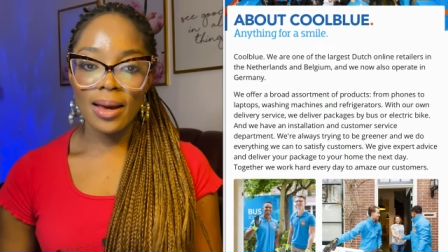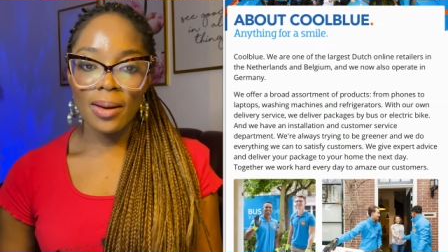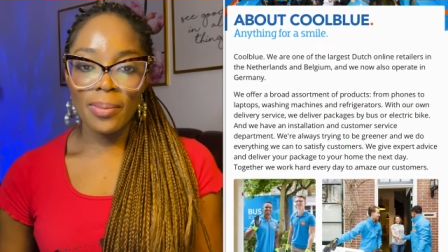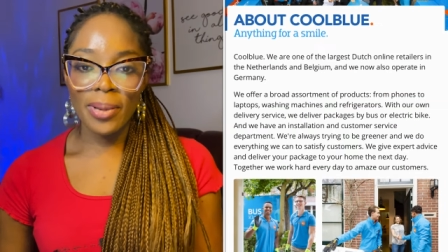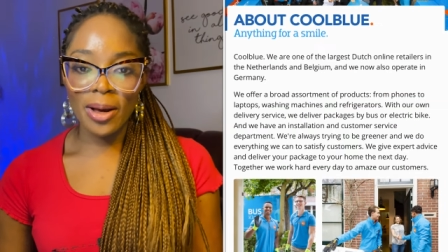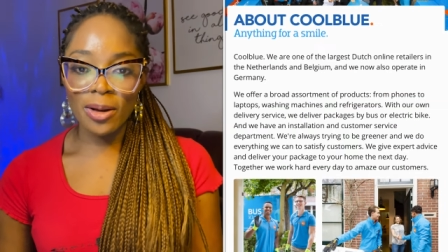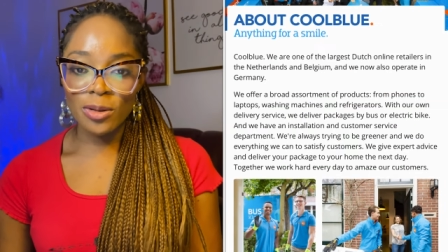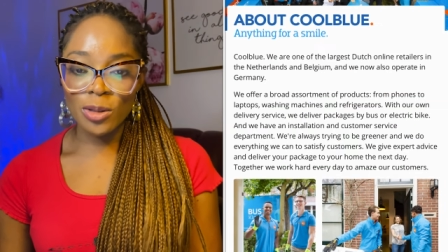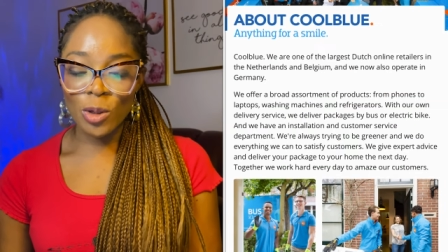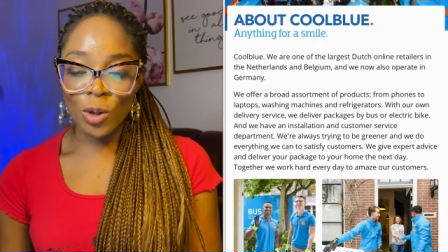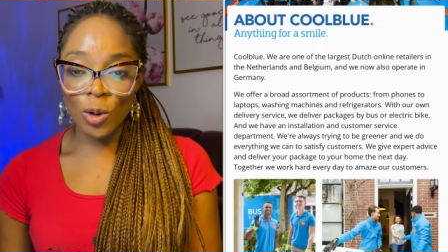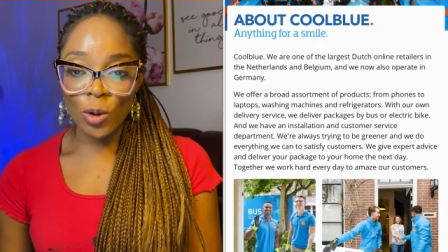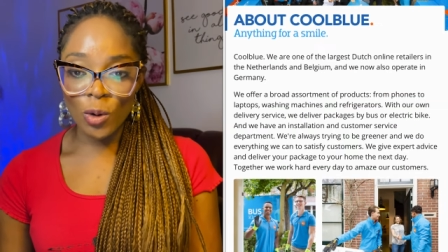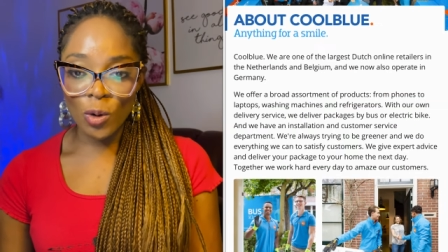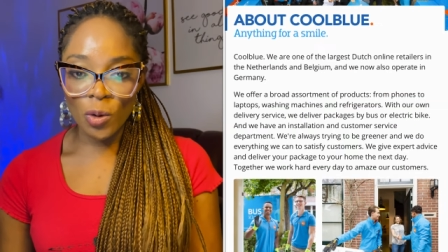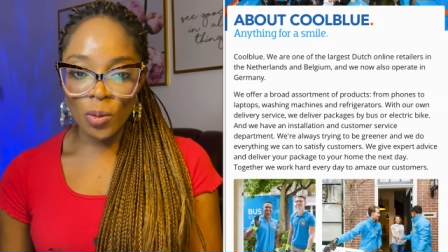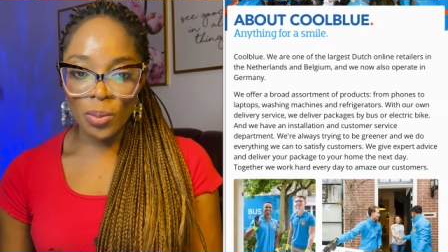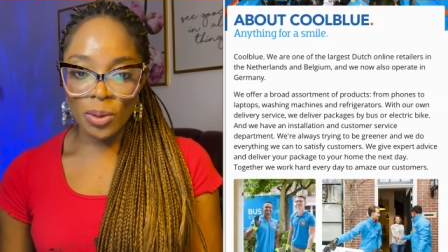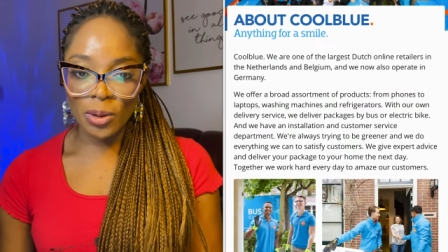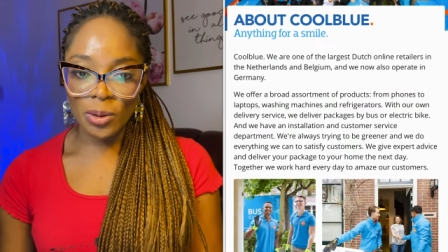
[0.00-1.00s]
About
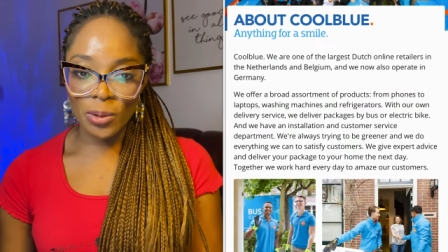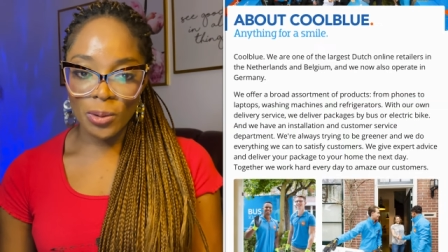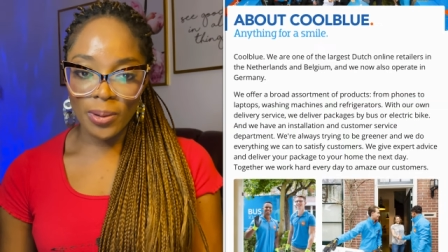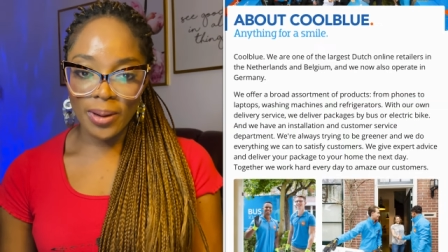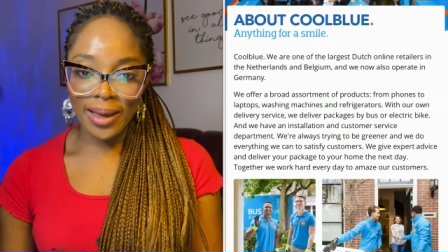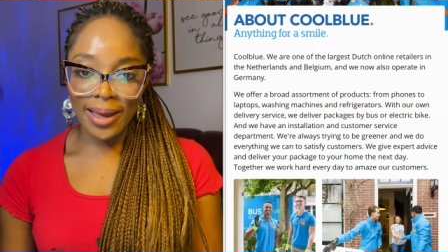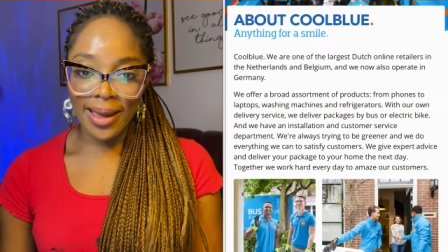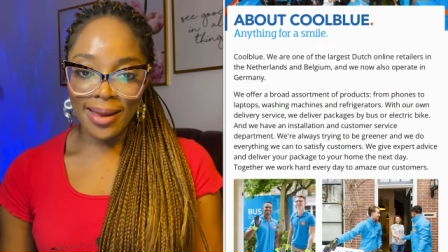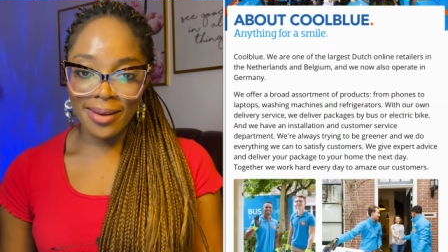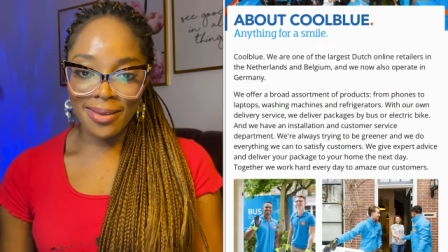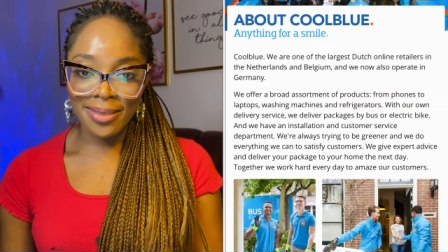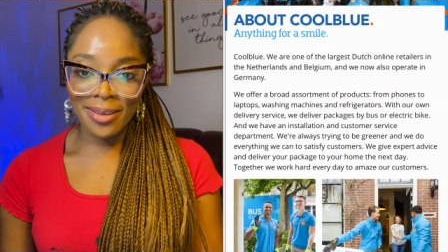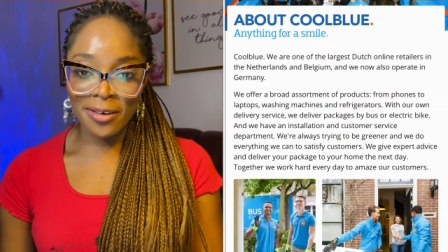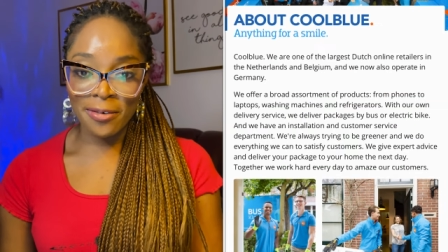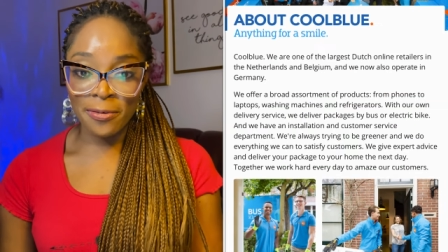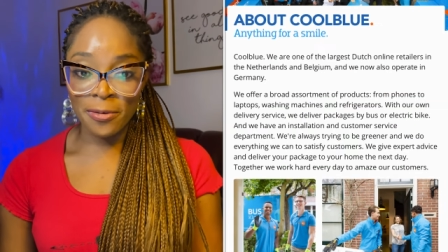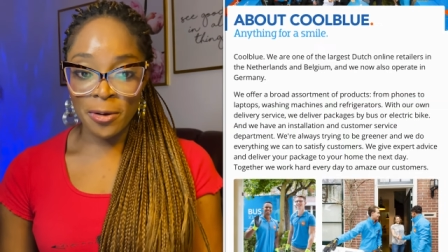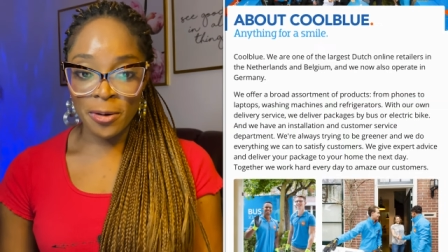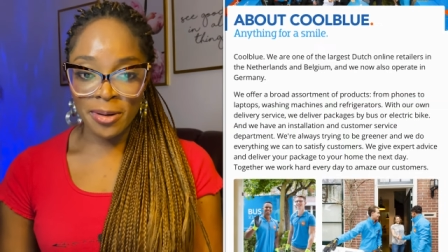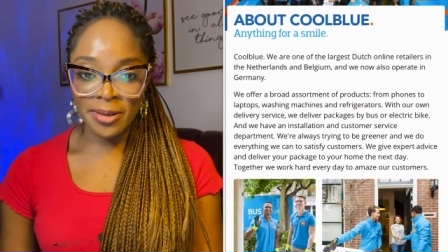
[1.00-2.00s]
Coolblue, anything
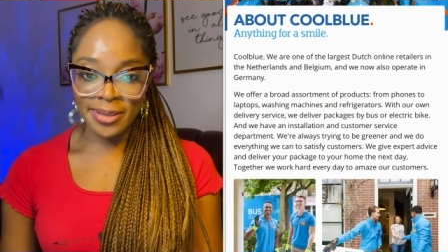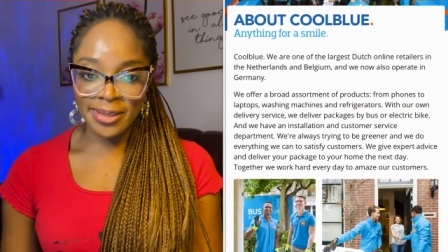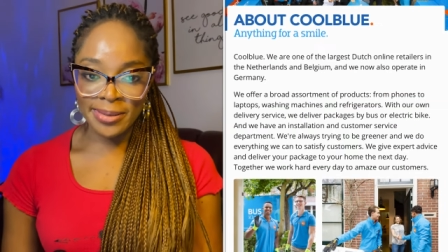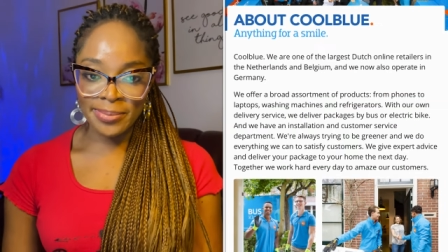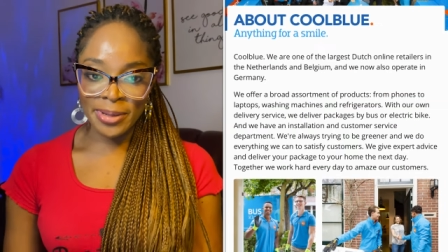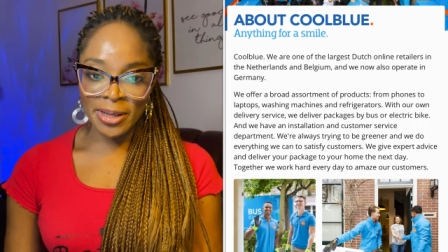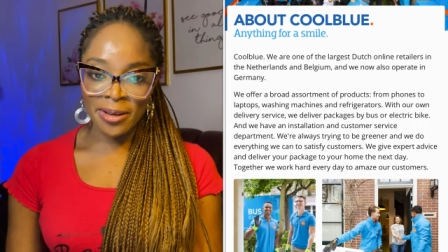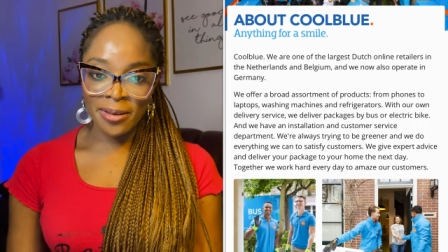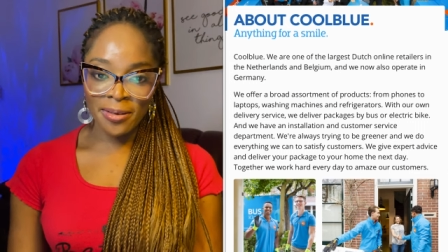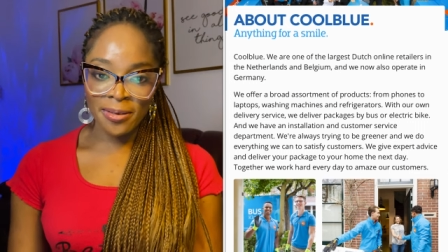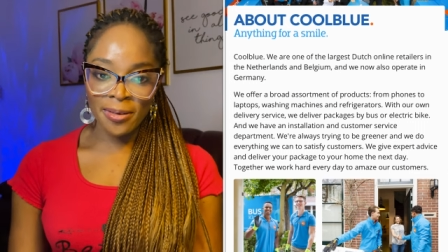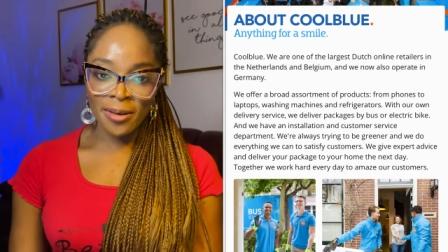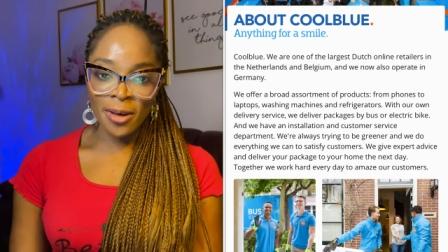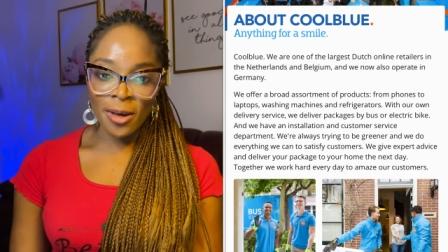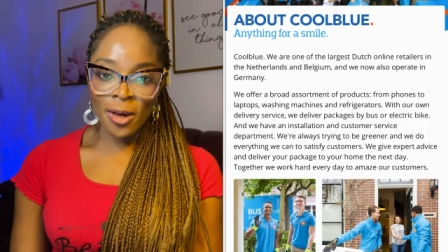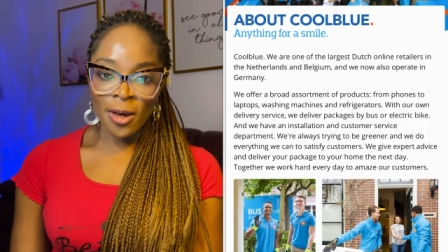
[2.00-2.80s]
for a smile.